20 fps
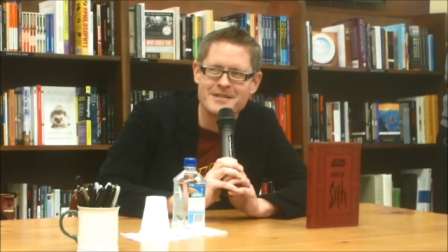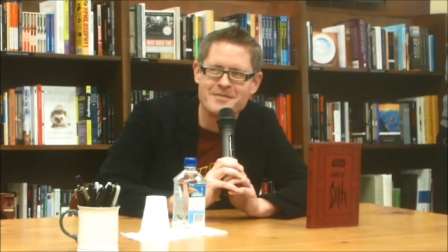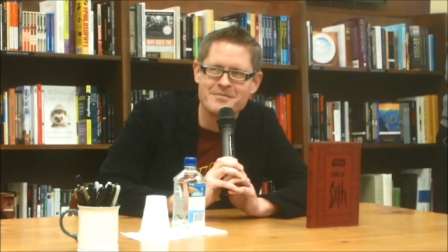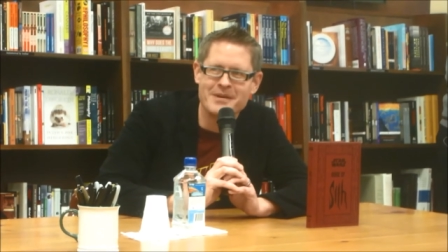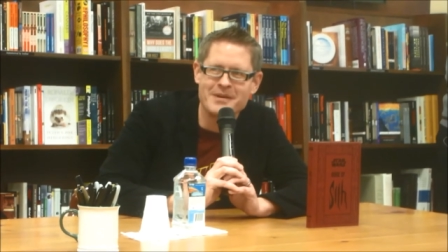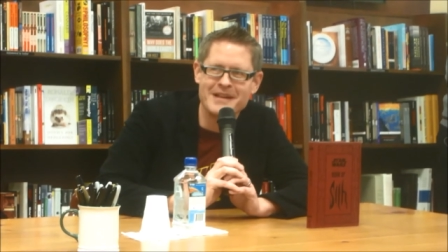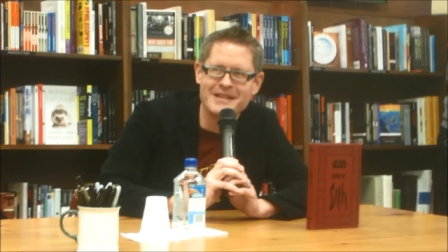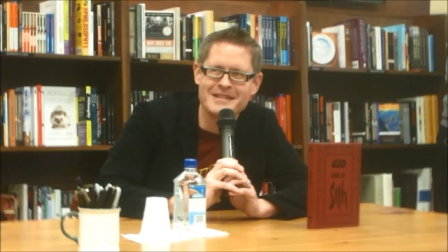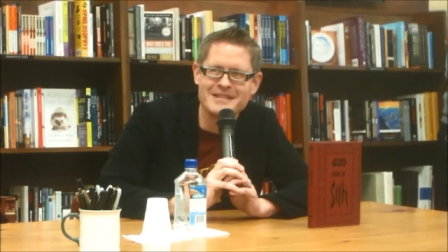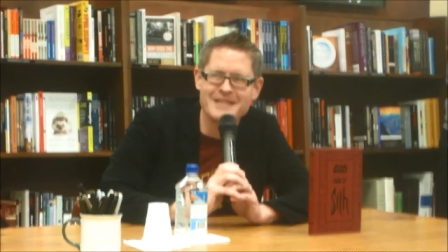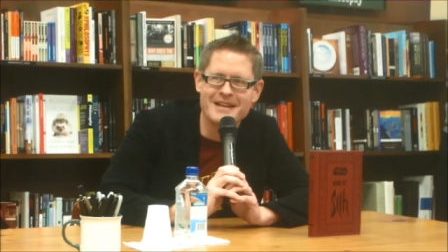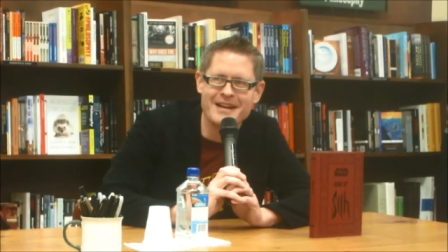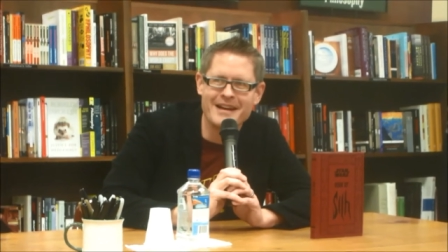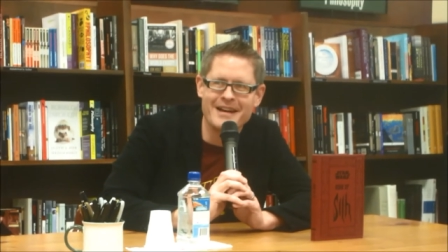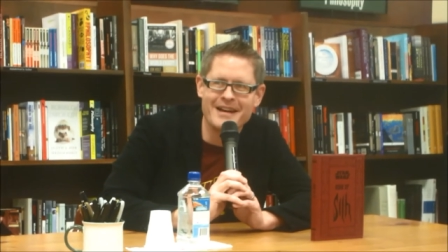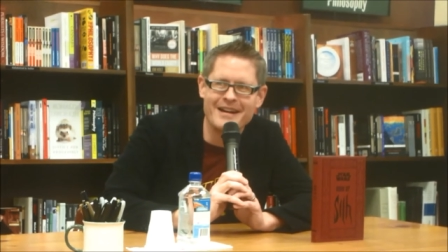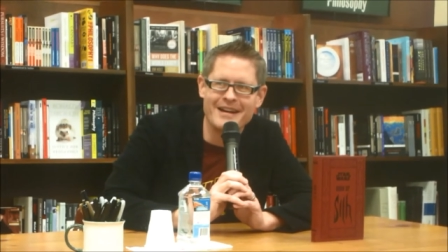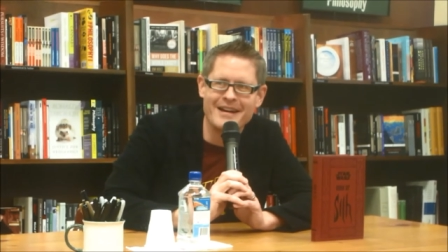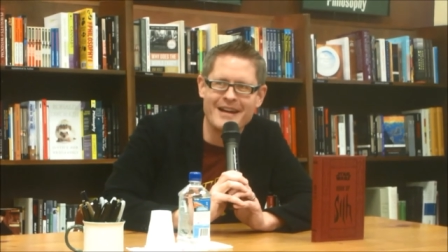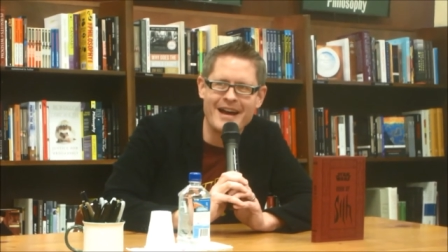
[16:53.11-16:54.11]
But uh,
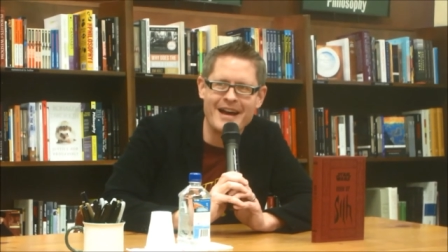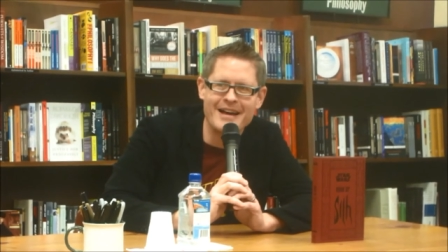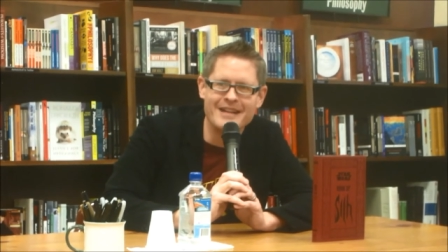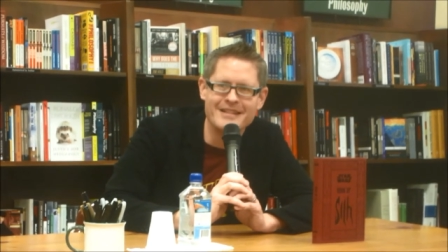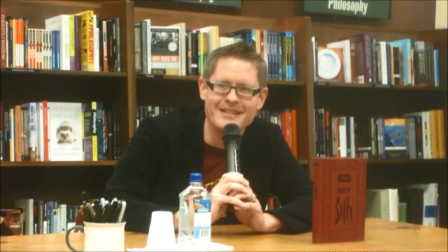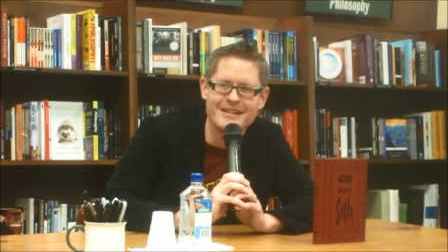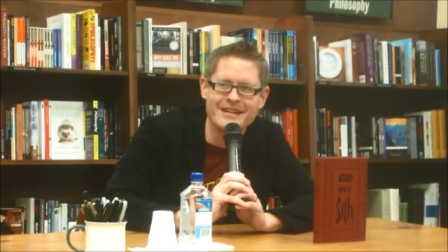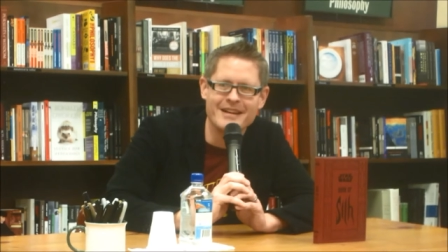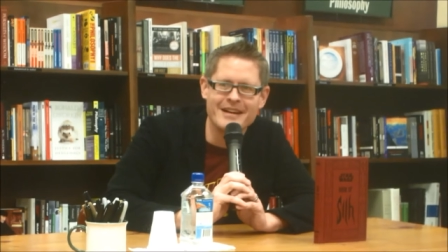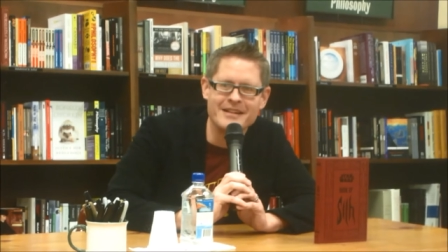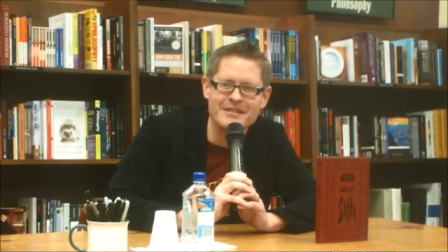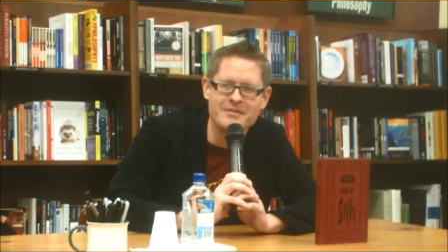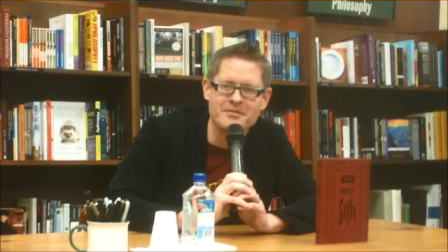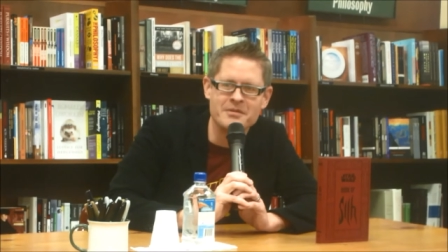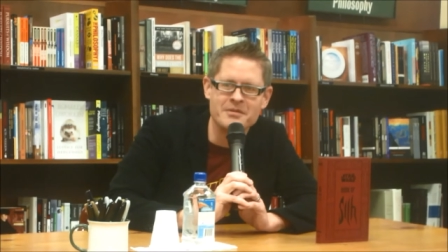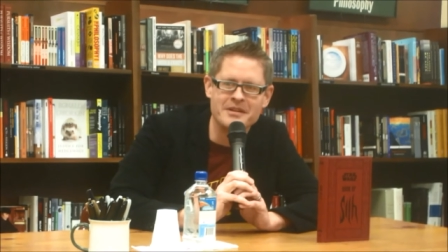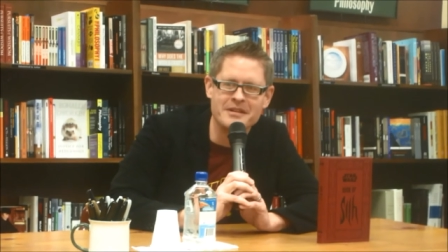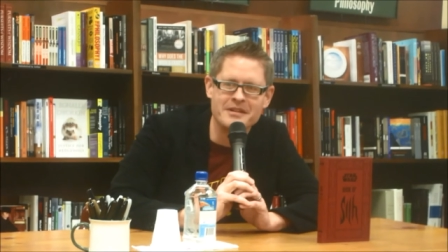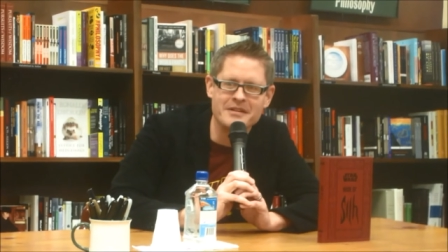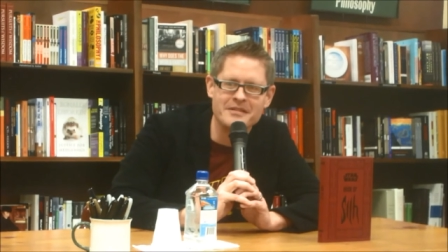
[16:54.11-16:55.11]
I, I,
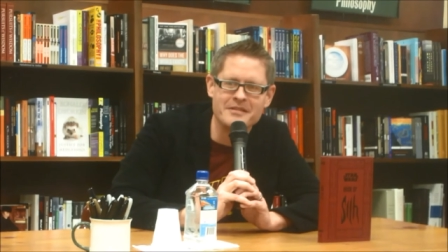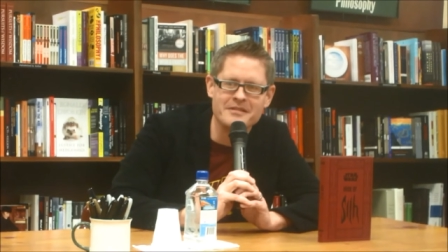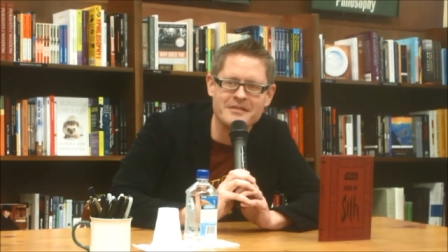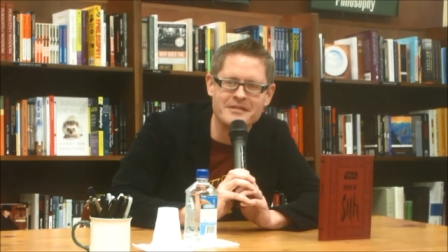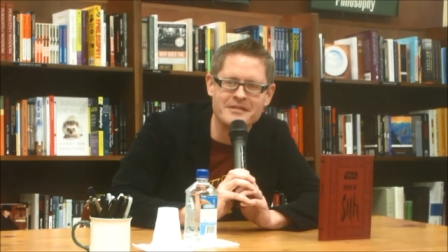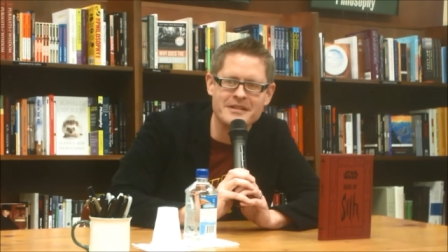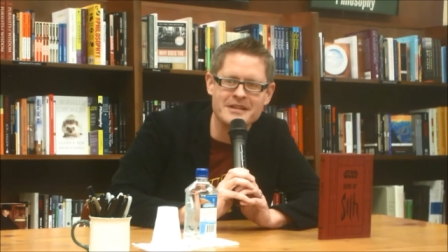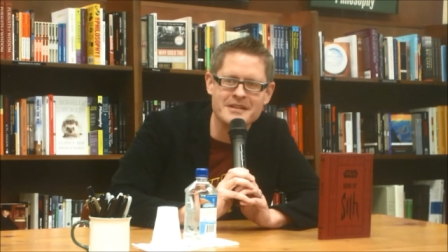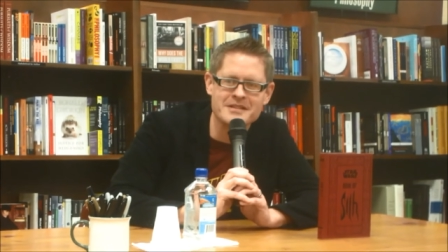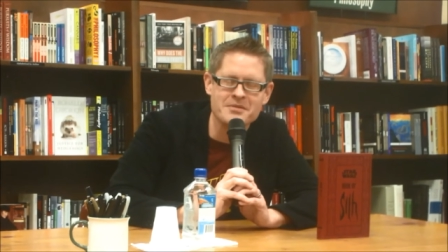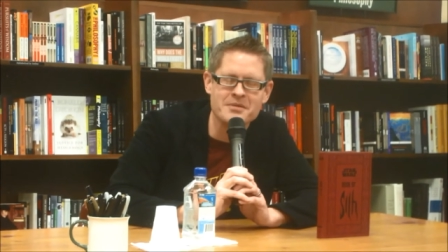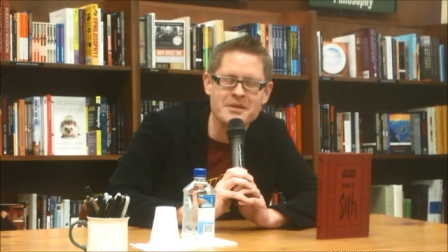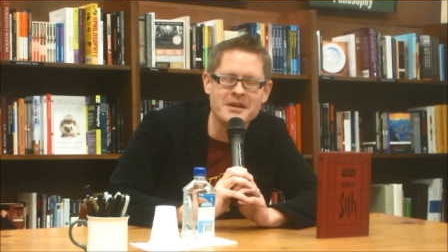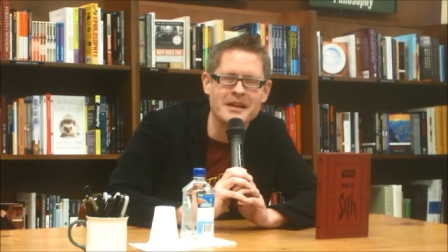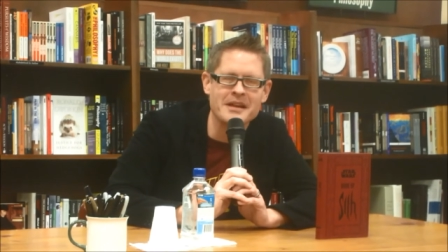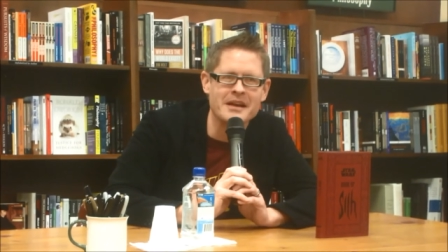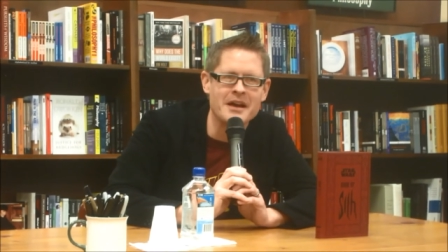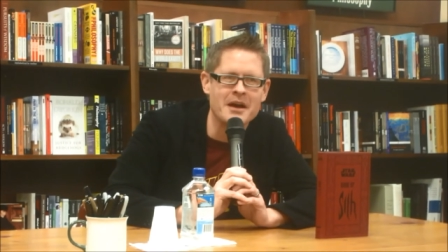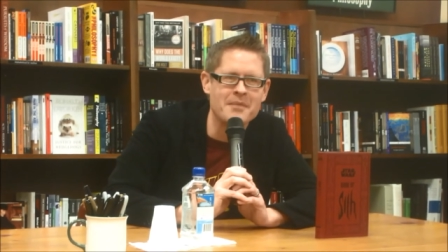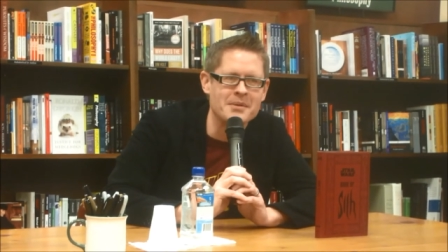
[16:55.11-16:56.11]
we, it's
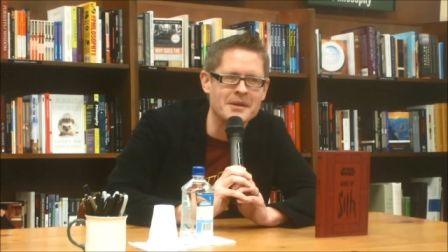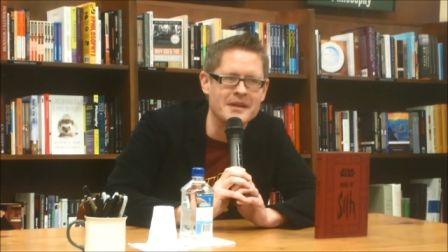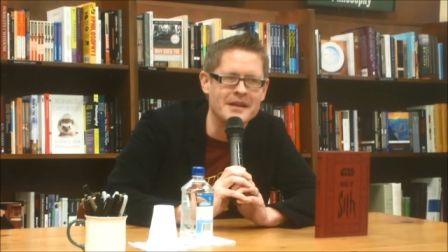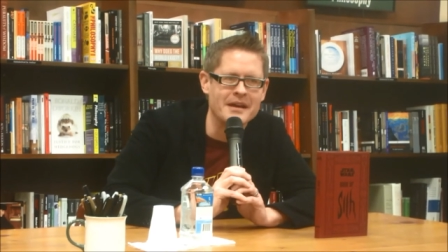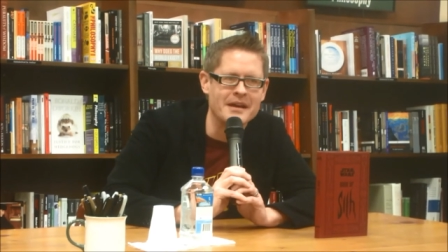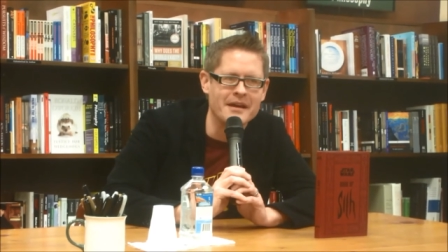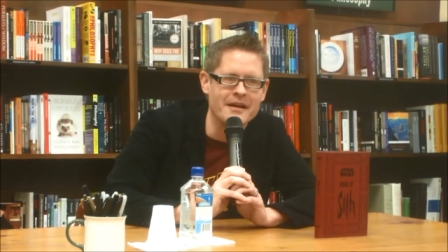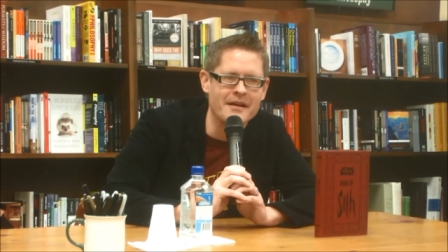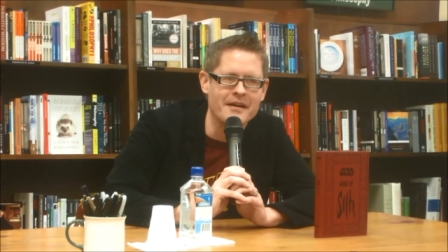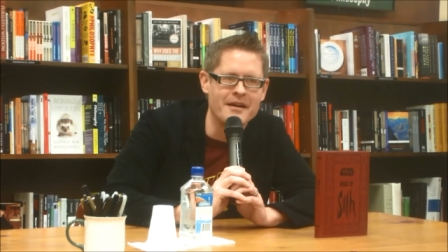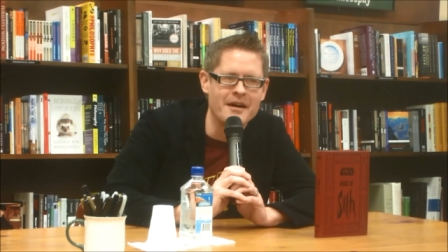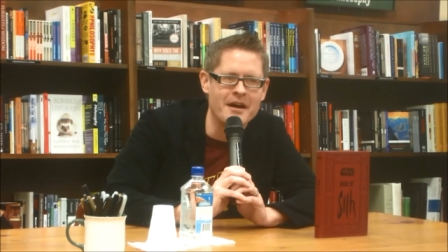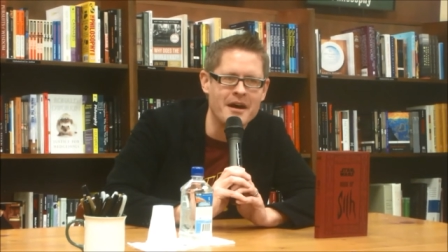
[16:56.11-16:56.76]
really up in the air.